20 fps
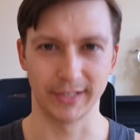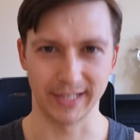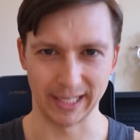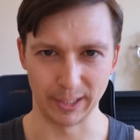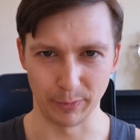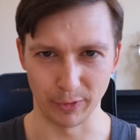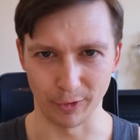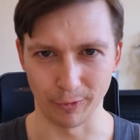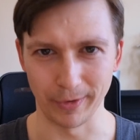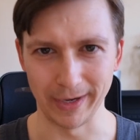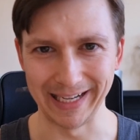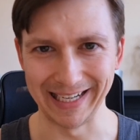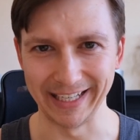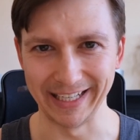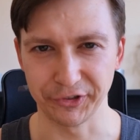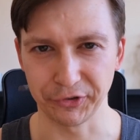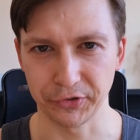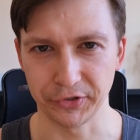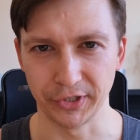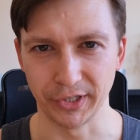it's gonna be a really
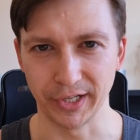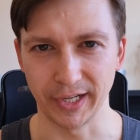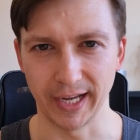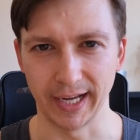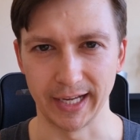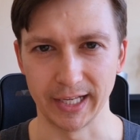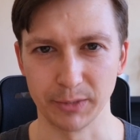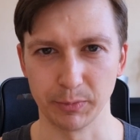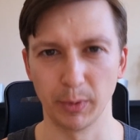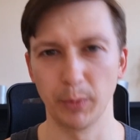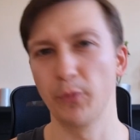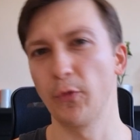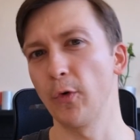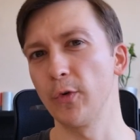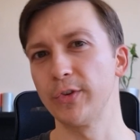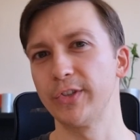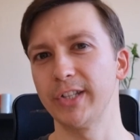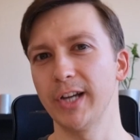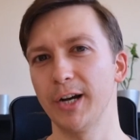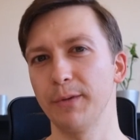interesting case. But before
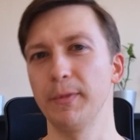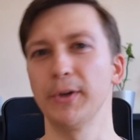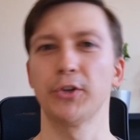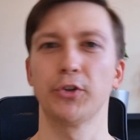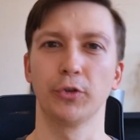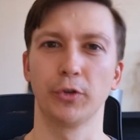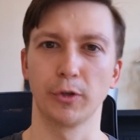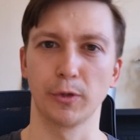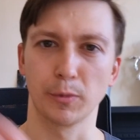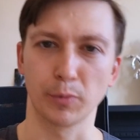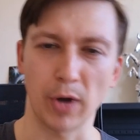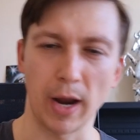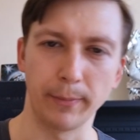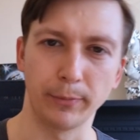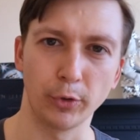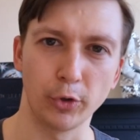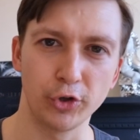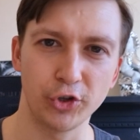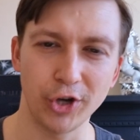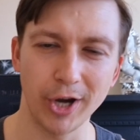we start, make sure to subscribe
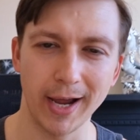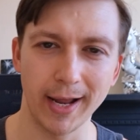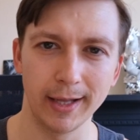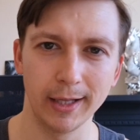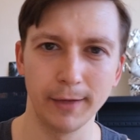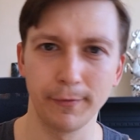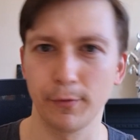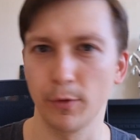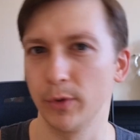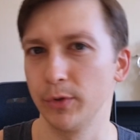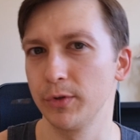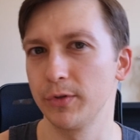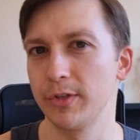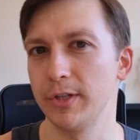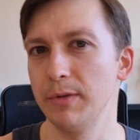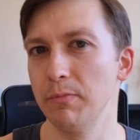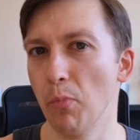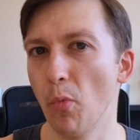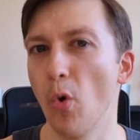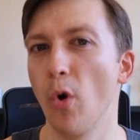to the channel if you want to
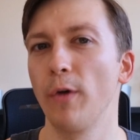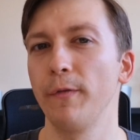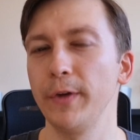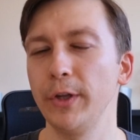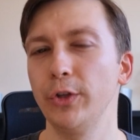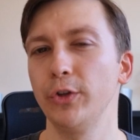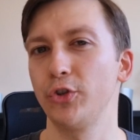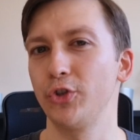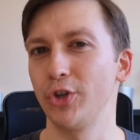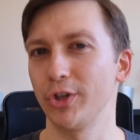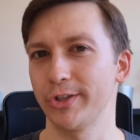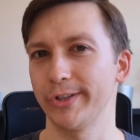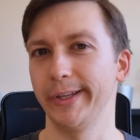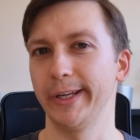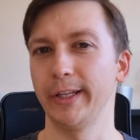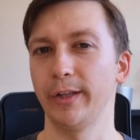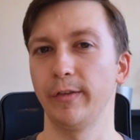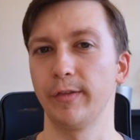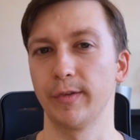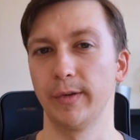see more videos just
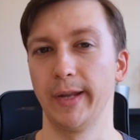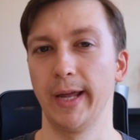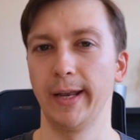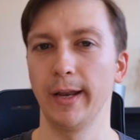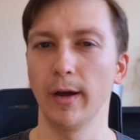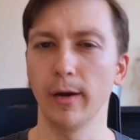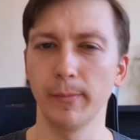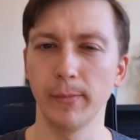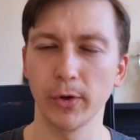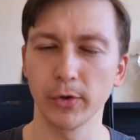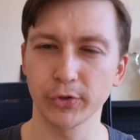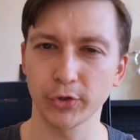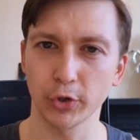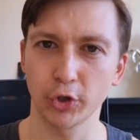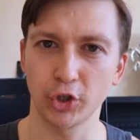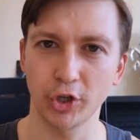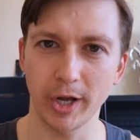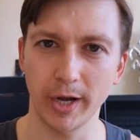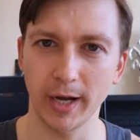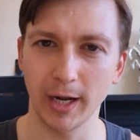like this one. And I'm also
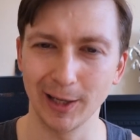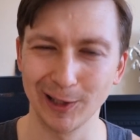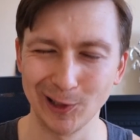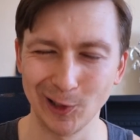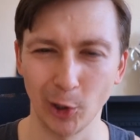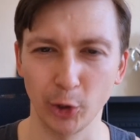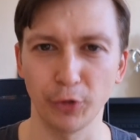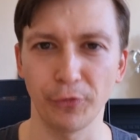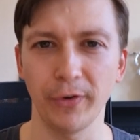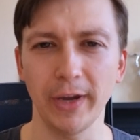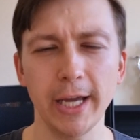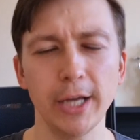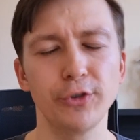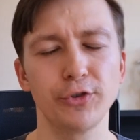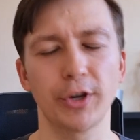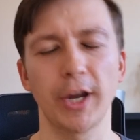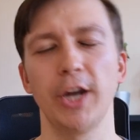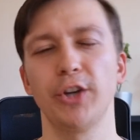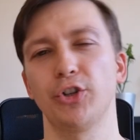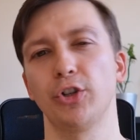sharing a lot of
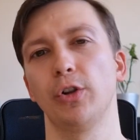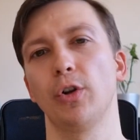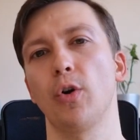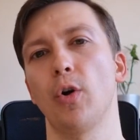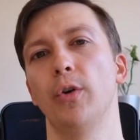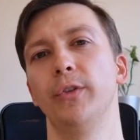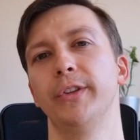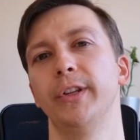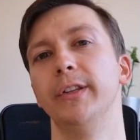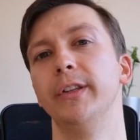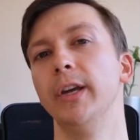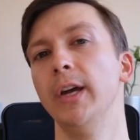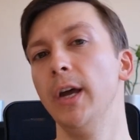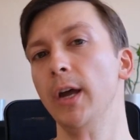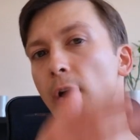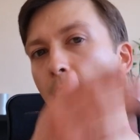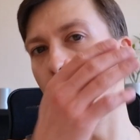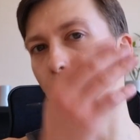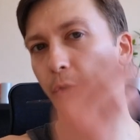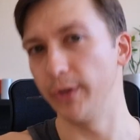educational content
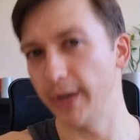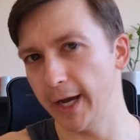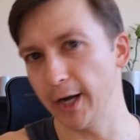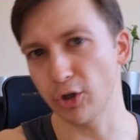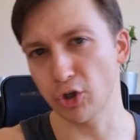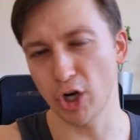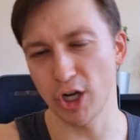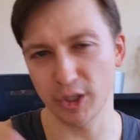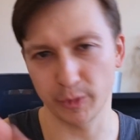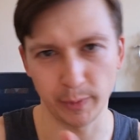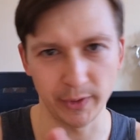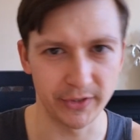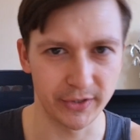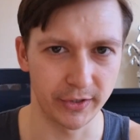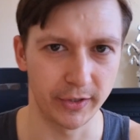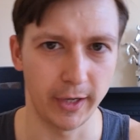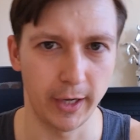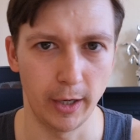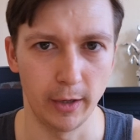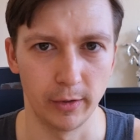on hair transplants
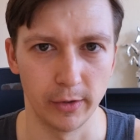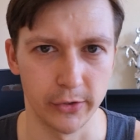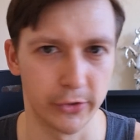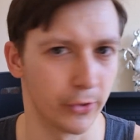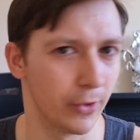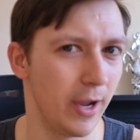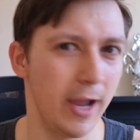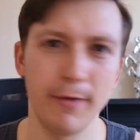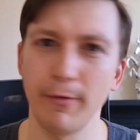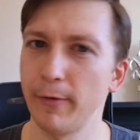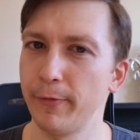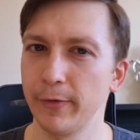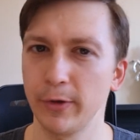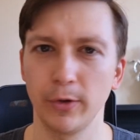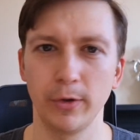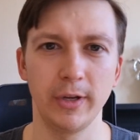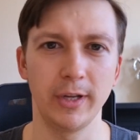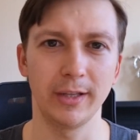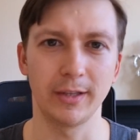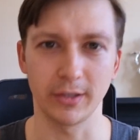and hair loss, so everything
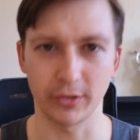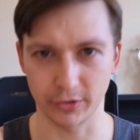you need